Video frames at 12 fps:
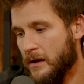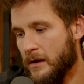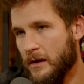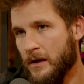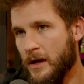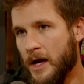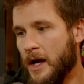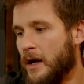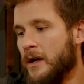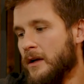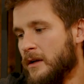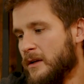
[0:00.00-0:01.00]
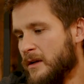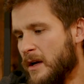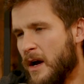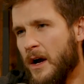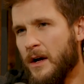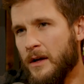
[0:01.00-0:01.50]
never mind. Uh uh.
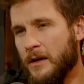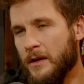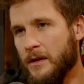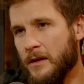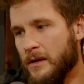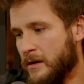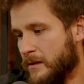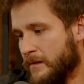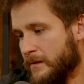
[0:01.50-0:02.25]
No. They made this movie where